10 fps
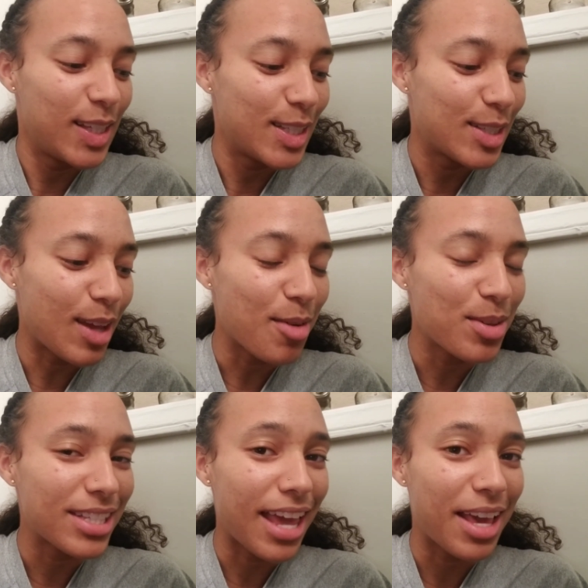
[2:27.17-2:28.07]
So I
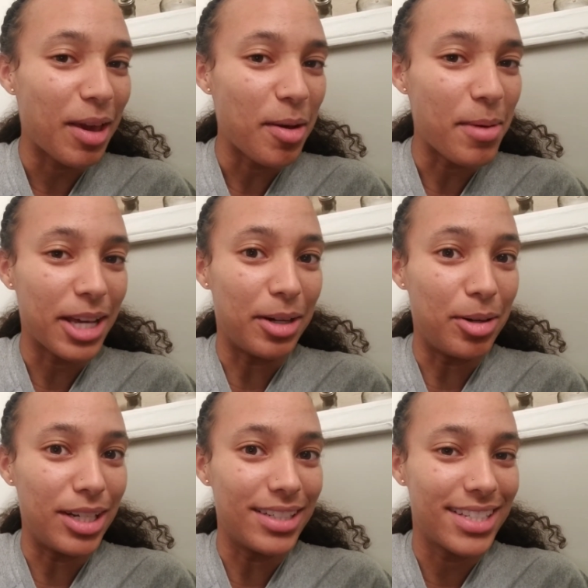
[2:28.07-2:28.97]
was like,
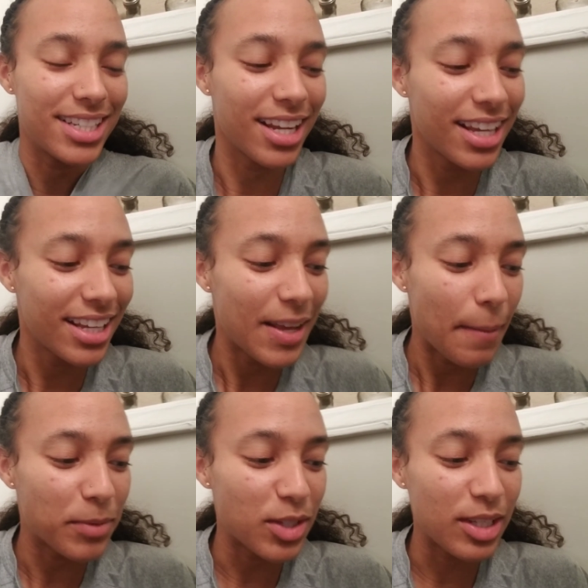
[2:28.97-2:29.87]
gosh.
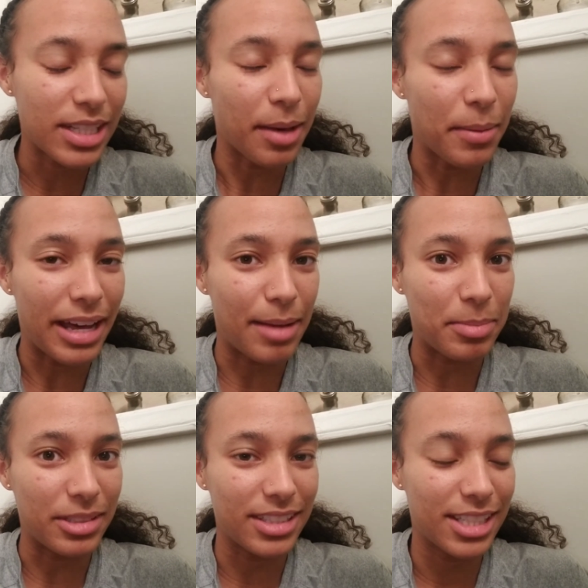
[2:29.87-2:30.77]
Tina's like, what
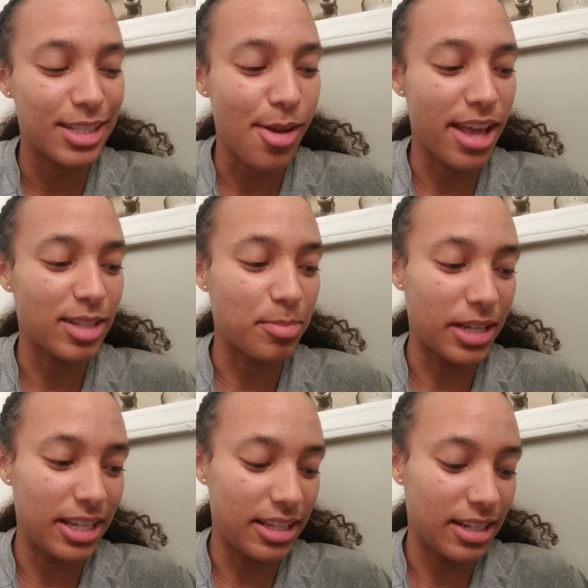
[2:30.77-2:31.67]
happened? So I
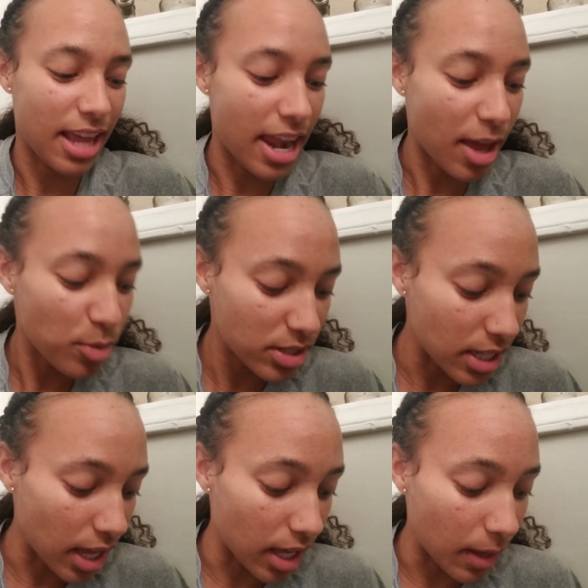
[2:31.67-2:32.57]
explained, and I was
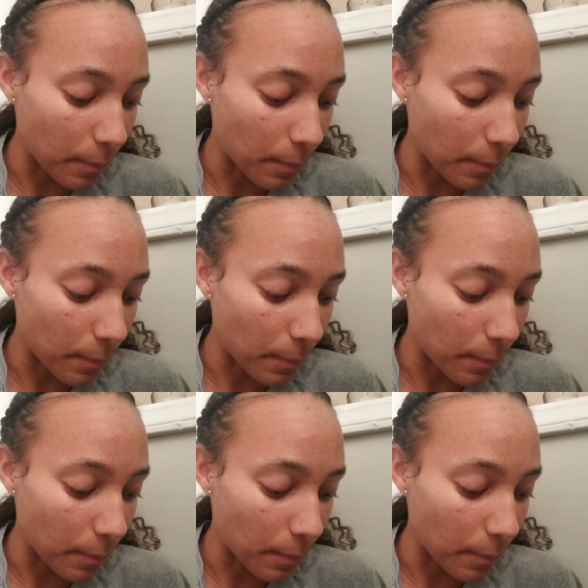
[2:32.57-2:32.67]
like,